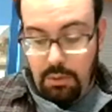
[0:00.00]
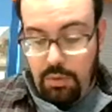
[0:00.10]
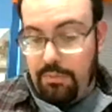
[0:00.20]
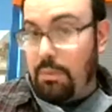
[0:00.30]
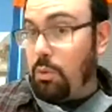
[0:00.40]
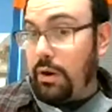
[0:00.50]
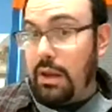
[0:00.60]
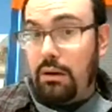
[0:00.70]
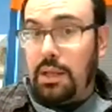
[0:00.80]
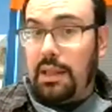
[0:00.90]
We've been
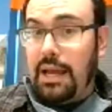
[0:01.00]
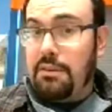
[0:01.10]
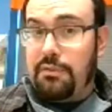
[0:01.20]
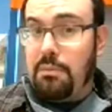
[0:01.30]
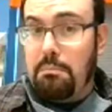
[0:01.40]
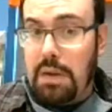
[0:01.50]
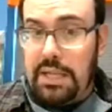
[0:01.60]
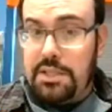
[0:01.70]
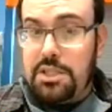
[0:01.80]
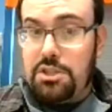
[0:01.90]
working online for
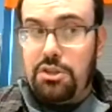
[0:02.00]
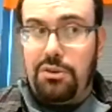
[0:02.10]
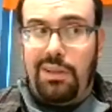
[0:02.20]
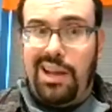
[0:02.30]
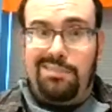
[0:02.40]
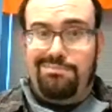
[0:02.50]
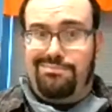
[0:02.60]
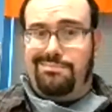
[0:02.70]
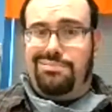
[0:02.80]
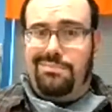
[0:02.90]
months. So you're like,
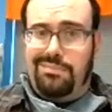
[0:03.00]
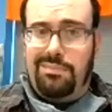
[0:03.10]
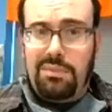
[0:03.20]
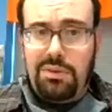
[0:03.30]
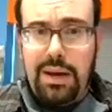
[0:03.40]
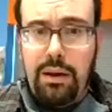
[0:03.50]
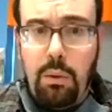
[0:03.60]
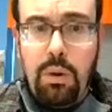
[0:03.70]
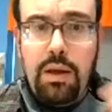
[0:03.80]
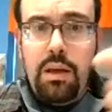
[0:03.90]
oh, I know.